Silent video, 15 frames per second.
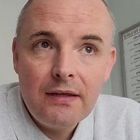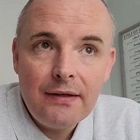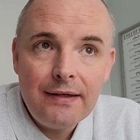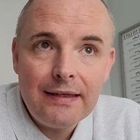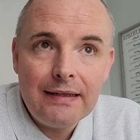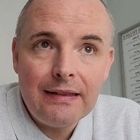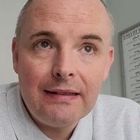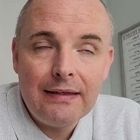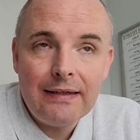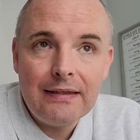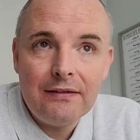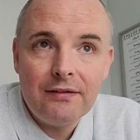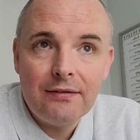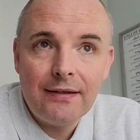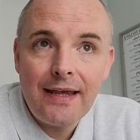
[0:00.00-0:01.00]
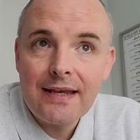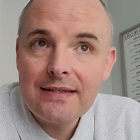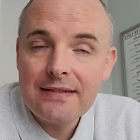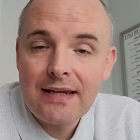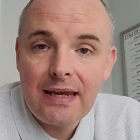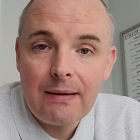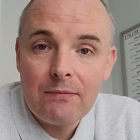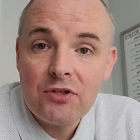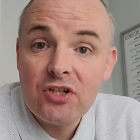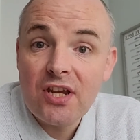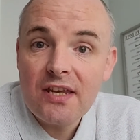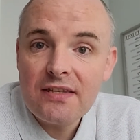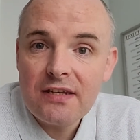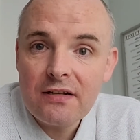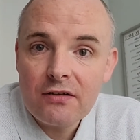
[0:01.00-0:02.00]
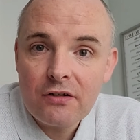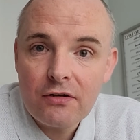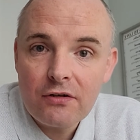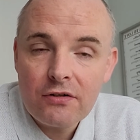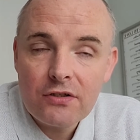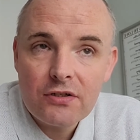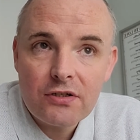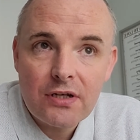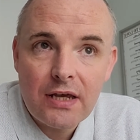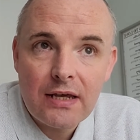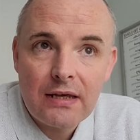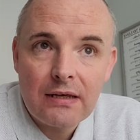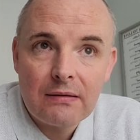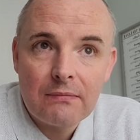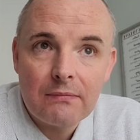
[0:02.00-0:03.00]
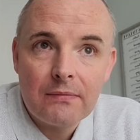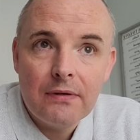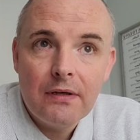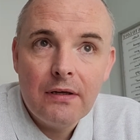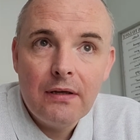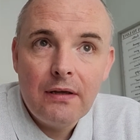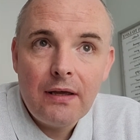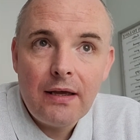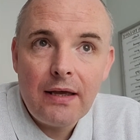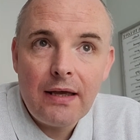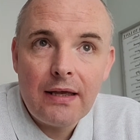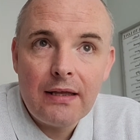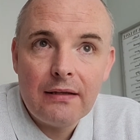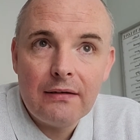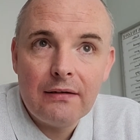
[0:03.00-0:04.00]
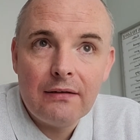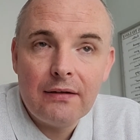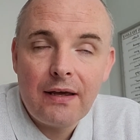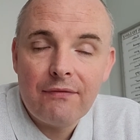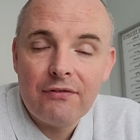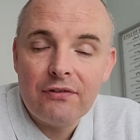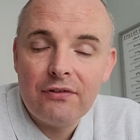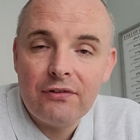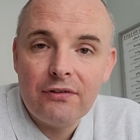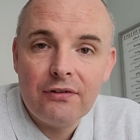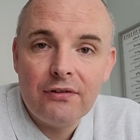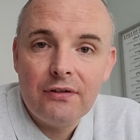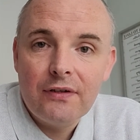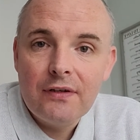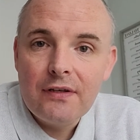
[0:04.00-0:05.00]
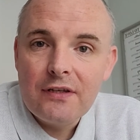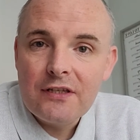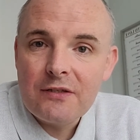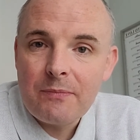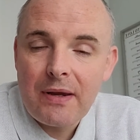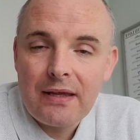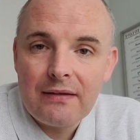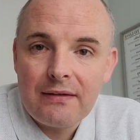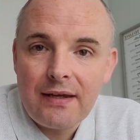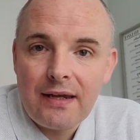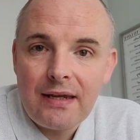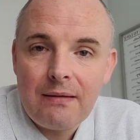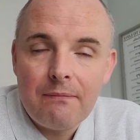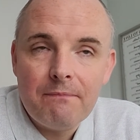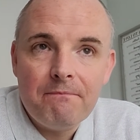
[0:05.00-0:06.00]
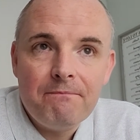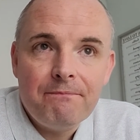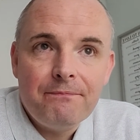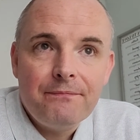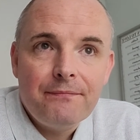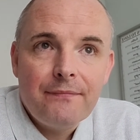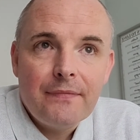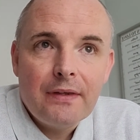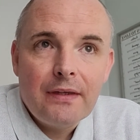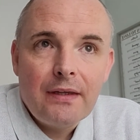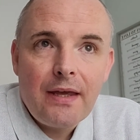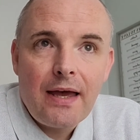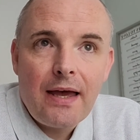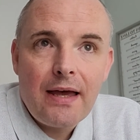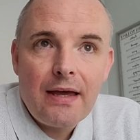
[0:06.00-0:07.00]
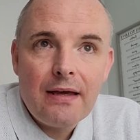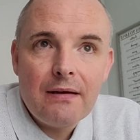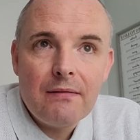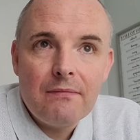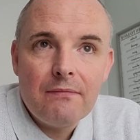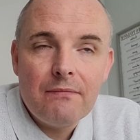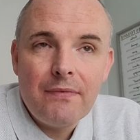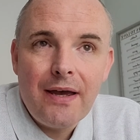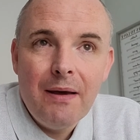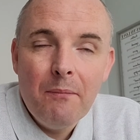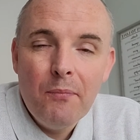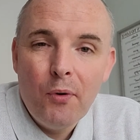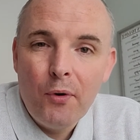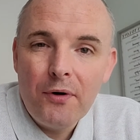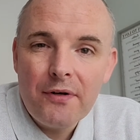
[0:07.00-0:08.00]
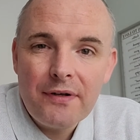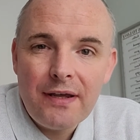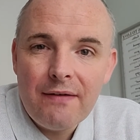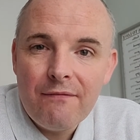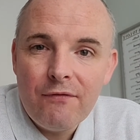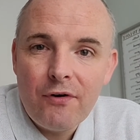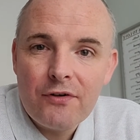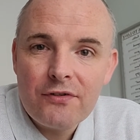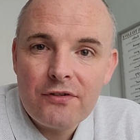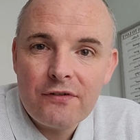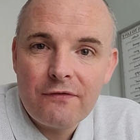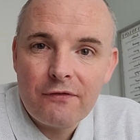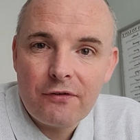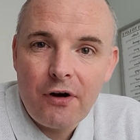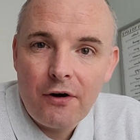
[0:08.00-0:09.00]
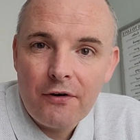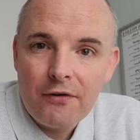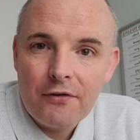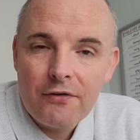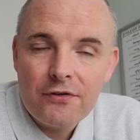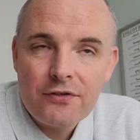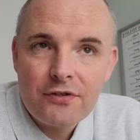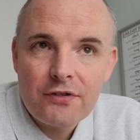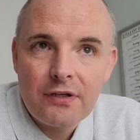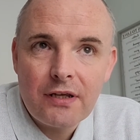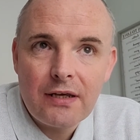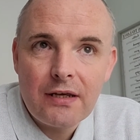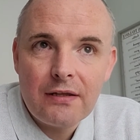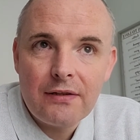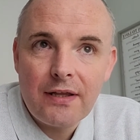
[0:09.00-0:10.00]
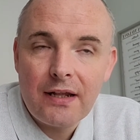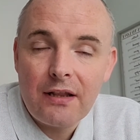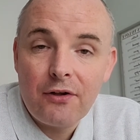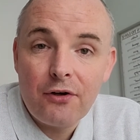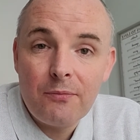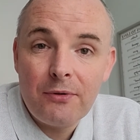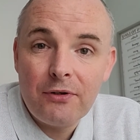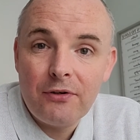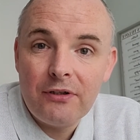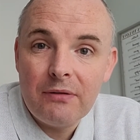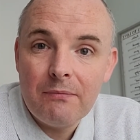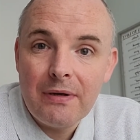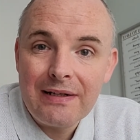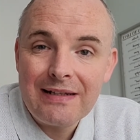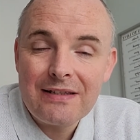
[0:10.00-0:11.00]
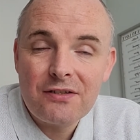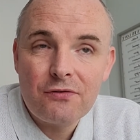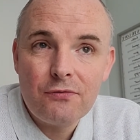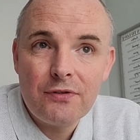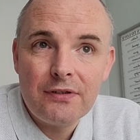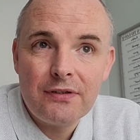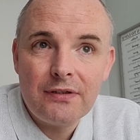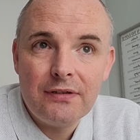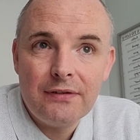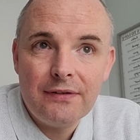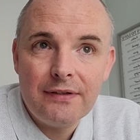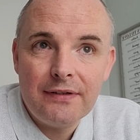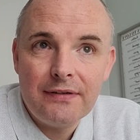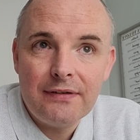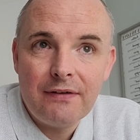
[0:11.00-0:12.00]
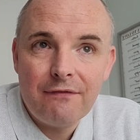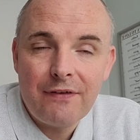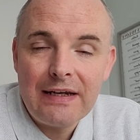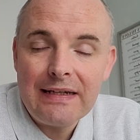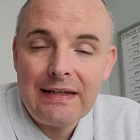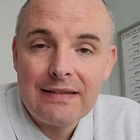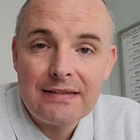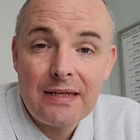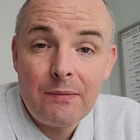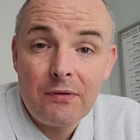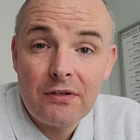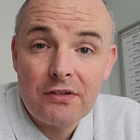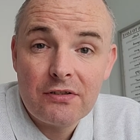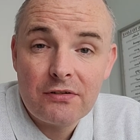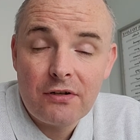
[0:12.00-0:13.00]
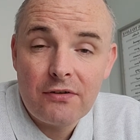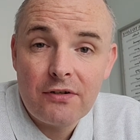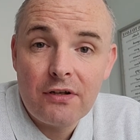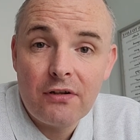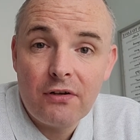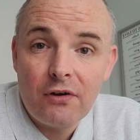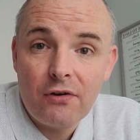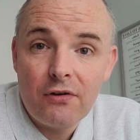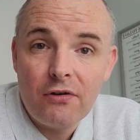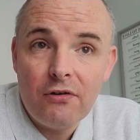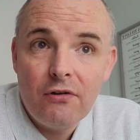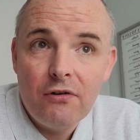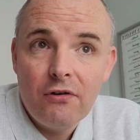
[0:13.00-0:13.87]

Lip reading: It'll lead to less time chasing accounts and having to spend time importing invoices for hours. That'll now be down to minutes, so that the finance team can start to now